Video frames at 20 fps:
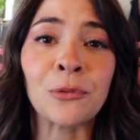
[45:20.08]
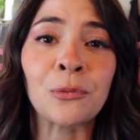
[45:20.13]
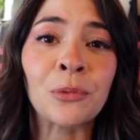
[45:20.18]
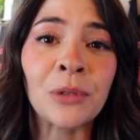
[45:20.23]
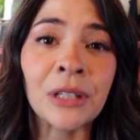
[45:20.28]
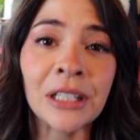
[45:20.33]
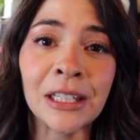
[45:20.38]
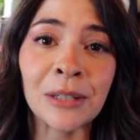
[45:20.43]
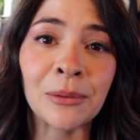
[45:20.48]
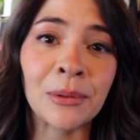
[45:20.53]

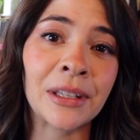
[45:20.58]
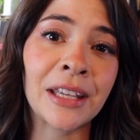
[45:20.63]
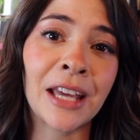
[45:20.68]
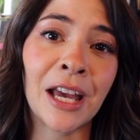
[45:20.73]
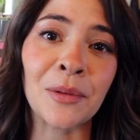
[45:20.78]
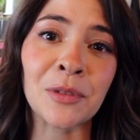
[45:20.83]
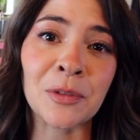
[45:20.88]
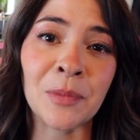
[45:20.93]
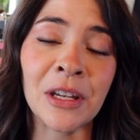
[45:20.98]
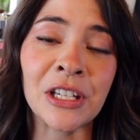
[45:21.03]
really
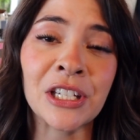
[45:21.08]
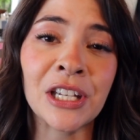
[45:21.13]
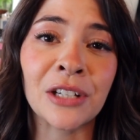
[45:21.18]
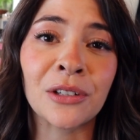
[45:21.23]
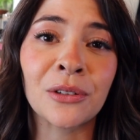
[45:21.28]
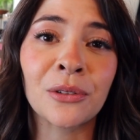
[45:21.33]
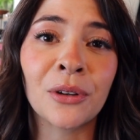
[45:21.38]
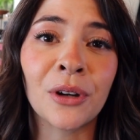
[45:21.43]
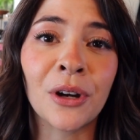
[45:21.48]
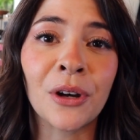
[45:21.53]
helps my
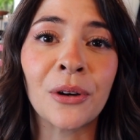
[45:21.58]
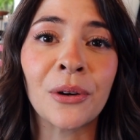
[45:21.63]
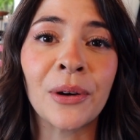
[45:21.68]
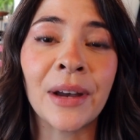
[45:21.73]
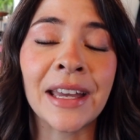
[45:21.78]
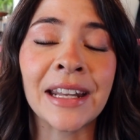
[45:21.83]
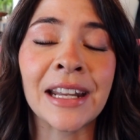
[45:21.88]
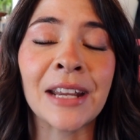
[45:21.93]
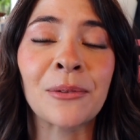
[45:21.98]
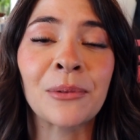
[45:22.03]
channel grow,
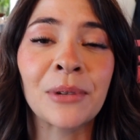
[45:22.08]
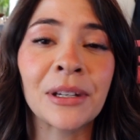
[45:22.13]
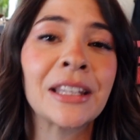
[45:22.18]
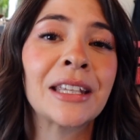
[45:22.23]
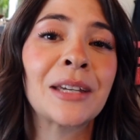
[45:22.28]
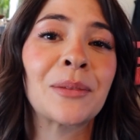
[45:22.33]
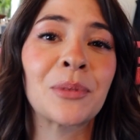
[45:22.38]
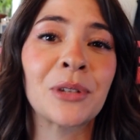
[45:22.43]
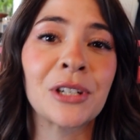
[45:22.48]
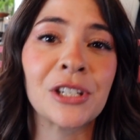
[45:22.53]
and I
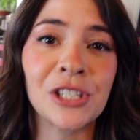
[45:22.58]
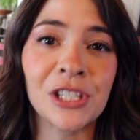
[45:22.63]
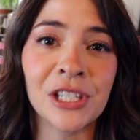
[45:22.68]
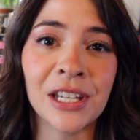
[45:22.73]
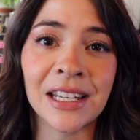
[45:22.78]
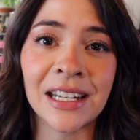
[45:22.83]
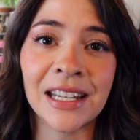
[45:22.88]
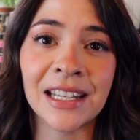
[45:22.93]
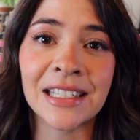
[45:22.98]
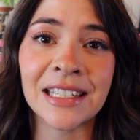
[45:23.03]
really
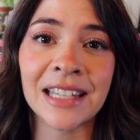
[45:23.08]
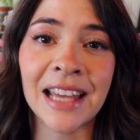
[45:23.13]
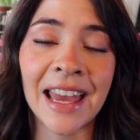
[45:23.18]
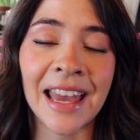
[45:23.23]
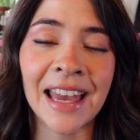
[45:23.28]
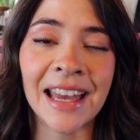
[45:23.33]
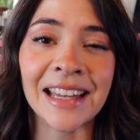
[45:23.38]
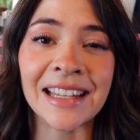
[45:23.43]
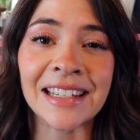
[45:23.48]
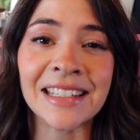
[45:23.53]
appreciate it.
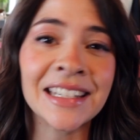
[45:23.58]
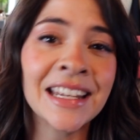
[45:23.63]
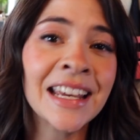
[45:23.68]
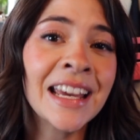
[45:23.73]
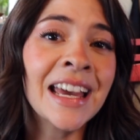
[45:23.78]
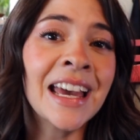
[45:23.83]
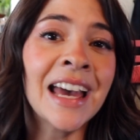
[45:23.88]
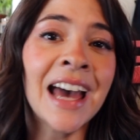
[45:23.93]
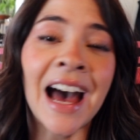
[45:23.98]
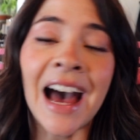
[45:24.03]
And
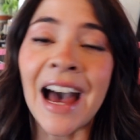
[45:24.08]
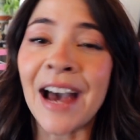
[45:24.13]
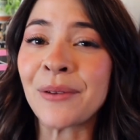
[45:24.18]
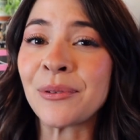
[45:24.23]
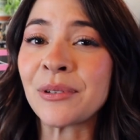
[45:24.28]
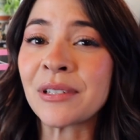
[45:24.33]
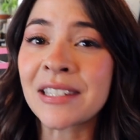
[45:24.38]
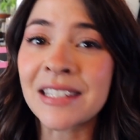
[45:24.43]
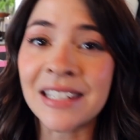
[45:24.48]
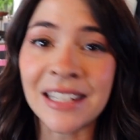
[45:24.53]
I
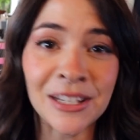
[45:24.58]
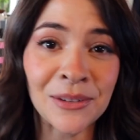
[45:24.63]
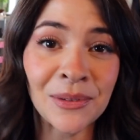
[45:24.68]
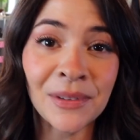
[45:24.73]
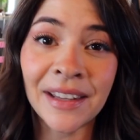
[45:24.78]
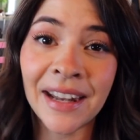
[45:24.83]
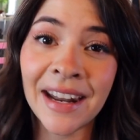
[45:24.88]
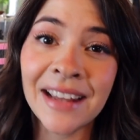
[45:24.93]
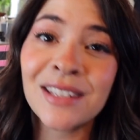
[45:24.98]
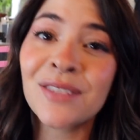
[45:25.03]
will see you
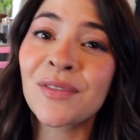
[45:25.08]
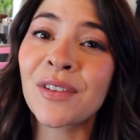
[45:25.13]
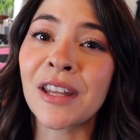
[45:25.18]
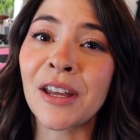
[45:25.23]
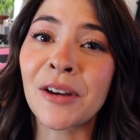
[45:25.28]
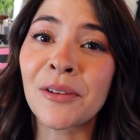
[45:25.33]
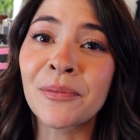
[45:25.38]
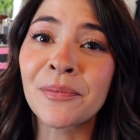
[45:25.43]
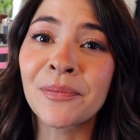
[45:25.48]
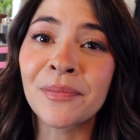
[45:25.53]
in the next
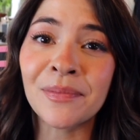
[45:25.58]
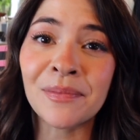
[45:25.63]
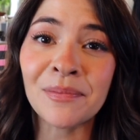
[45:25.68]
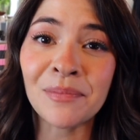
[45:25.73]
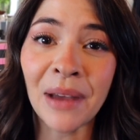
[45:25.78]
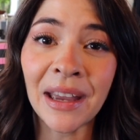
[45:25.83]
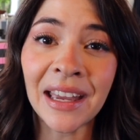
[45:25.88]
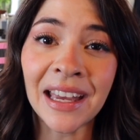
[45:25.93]
video. Bye